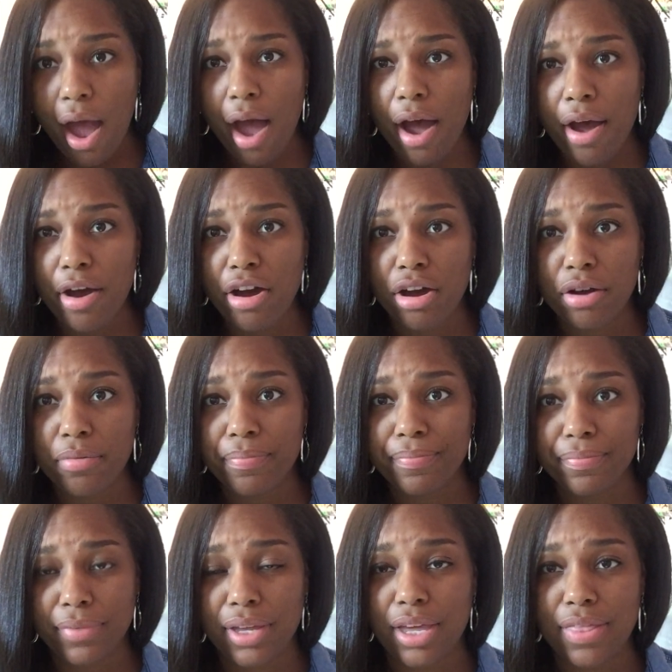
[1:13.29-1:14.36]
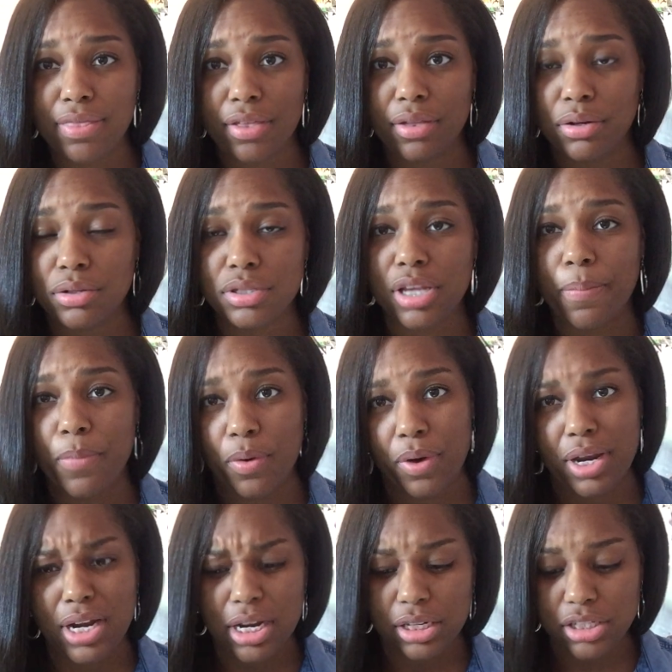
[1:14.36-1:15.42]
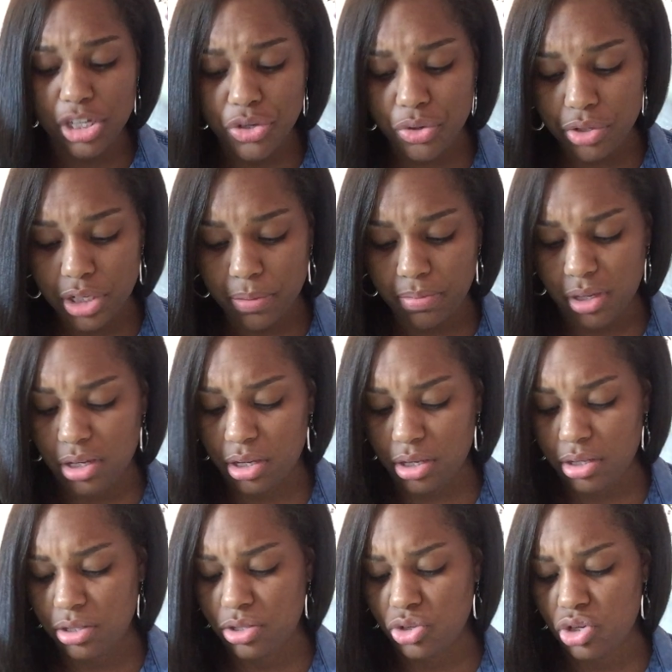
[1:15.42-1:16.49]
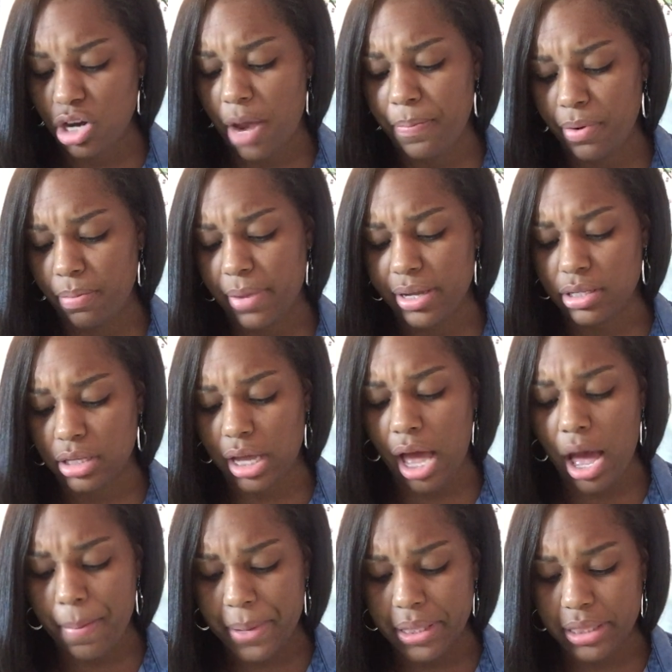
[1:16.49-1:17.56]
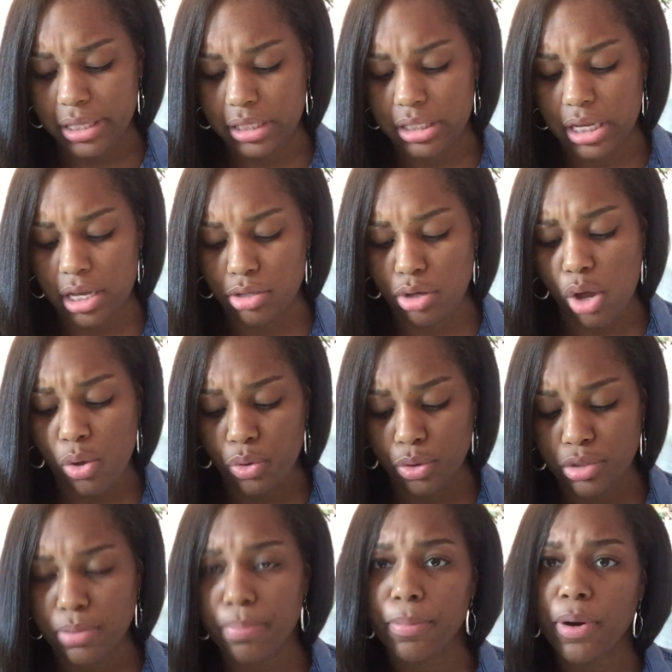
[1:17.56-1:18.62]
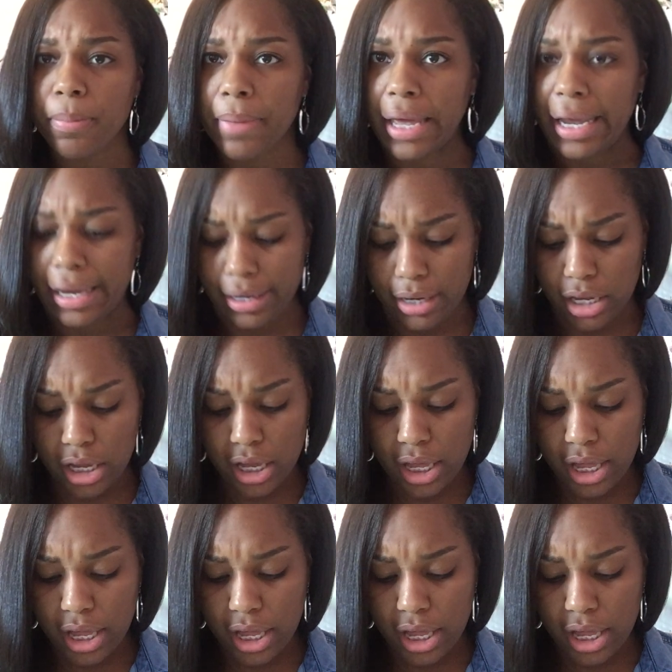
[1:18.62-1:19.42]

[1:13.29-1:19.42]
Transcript: in the little submarine. And it's interesting because Chopper makes a comment that says, oh, there's a mermaid.